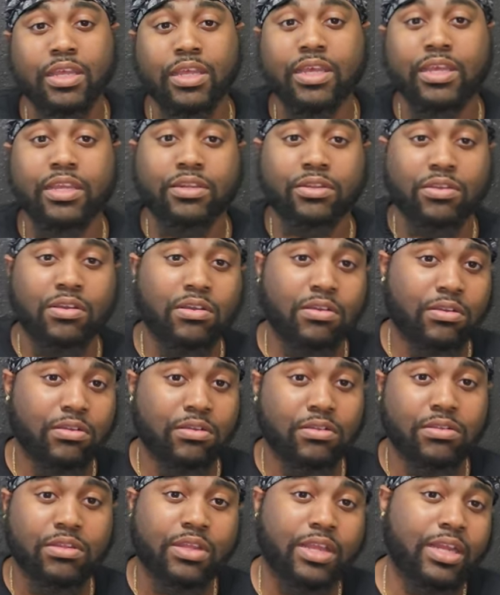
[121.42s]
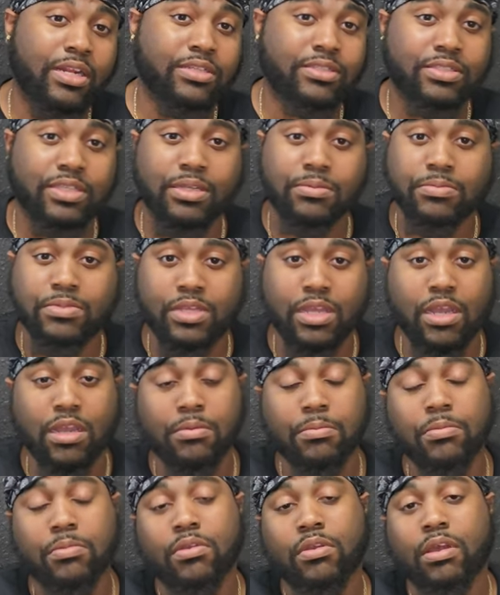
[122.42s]
and y'all at the same
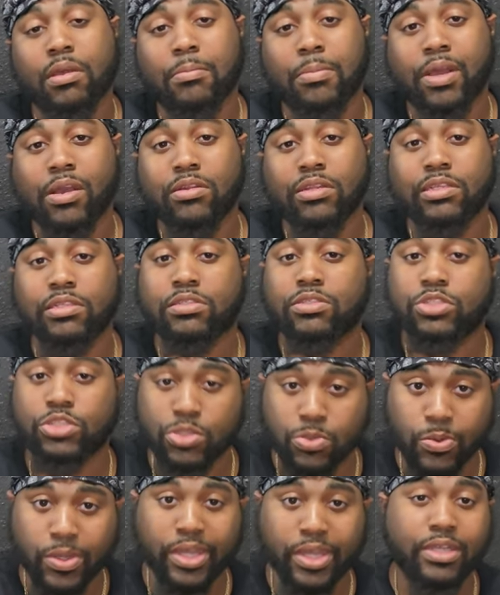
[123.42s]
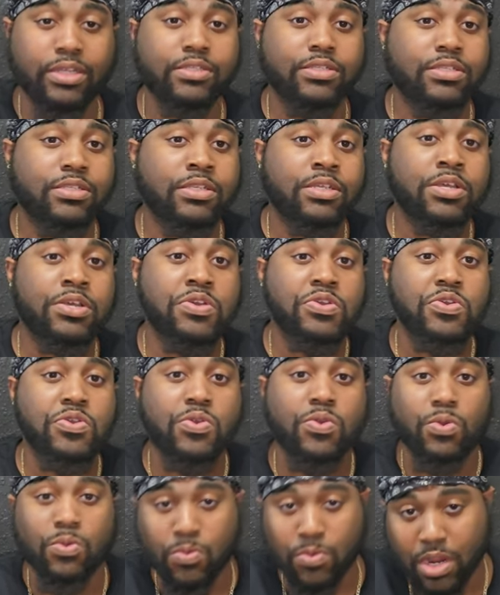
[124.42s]
time about these U As,
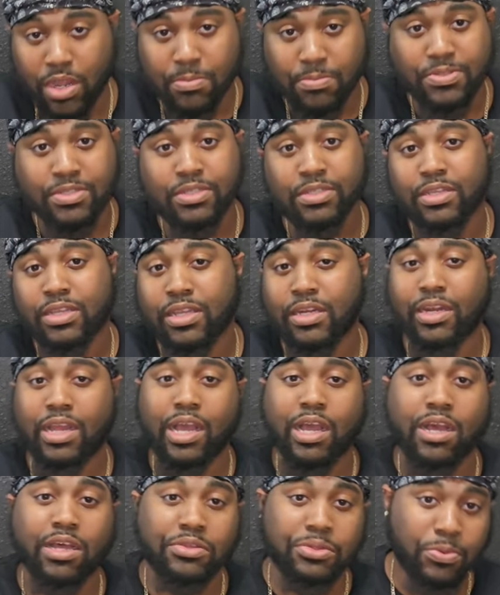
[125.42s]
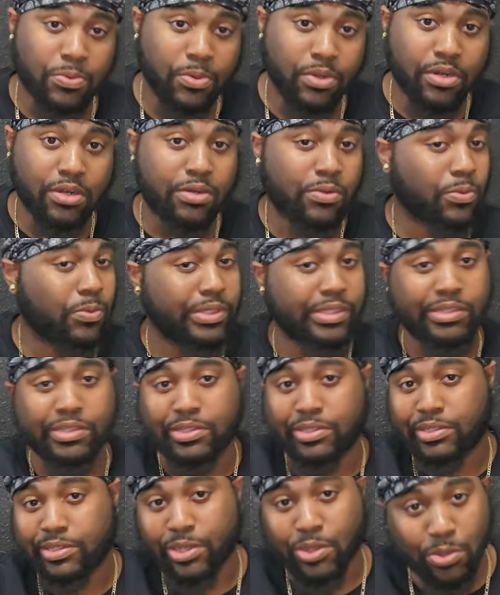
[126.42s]
reps, and that other word we
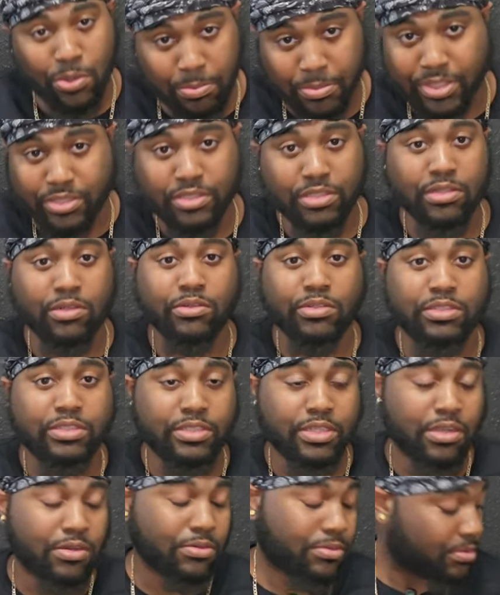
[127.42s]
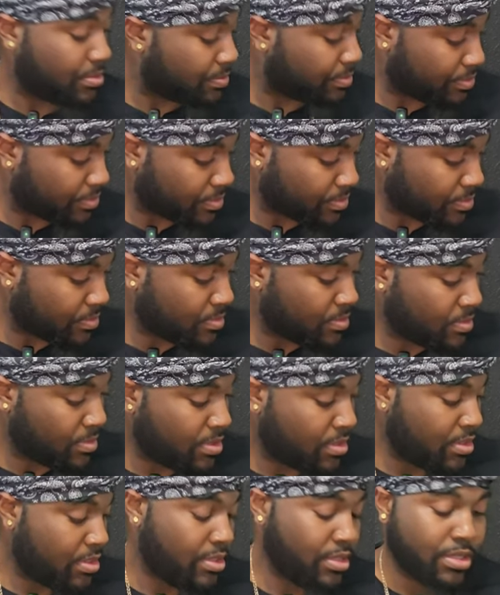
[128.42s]
don't mention on the channel.
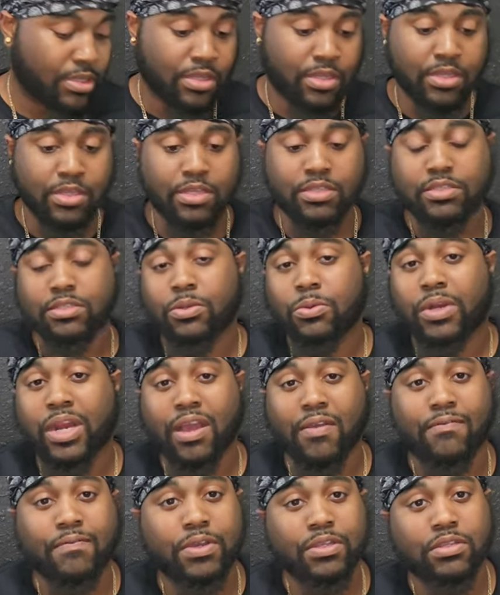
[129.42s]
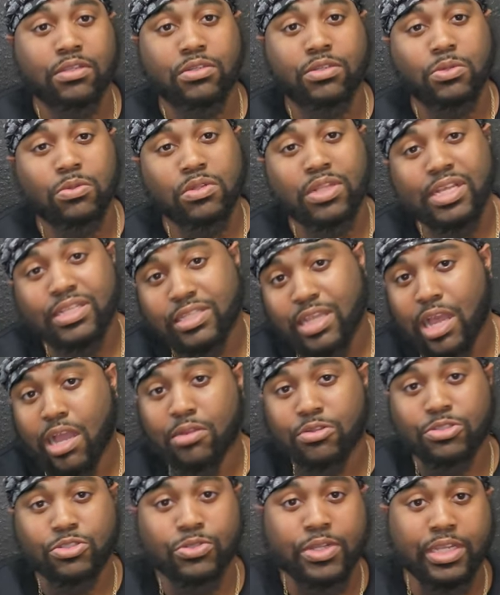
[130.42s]
So without further ado, let's
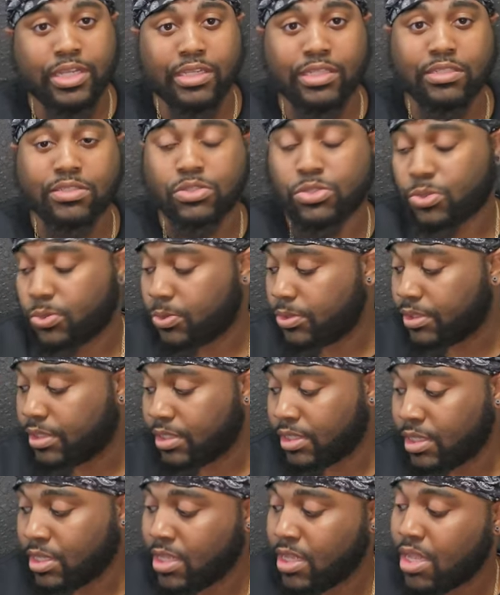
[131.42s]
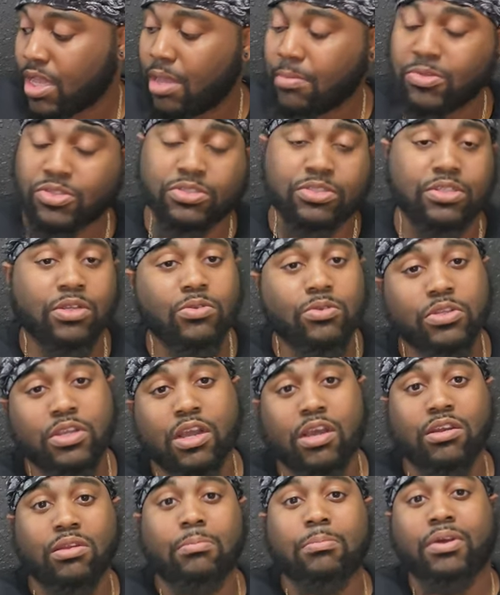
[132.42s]
hop straight into it. I'm gonna show
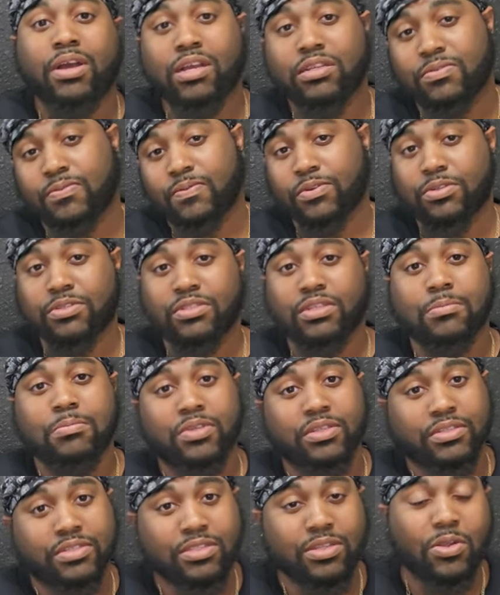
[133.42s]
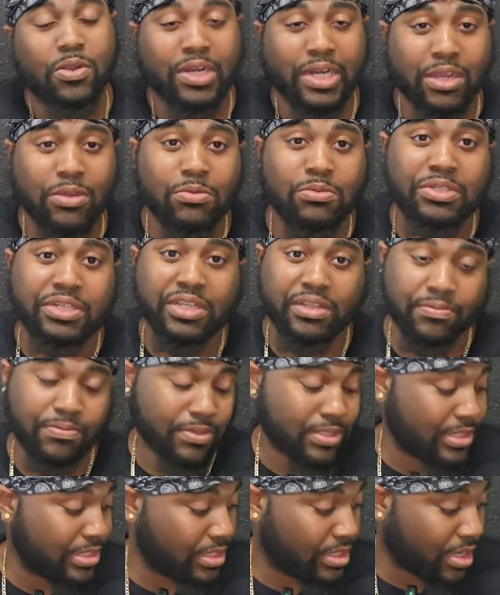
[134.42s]
y'all the box first. I'm gonna start out
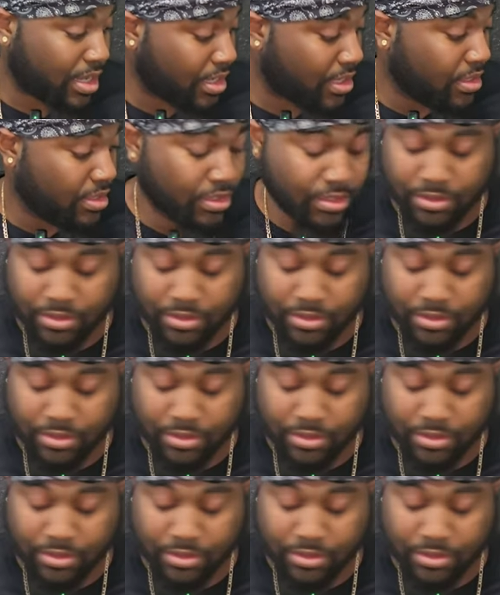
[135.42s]
different today.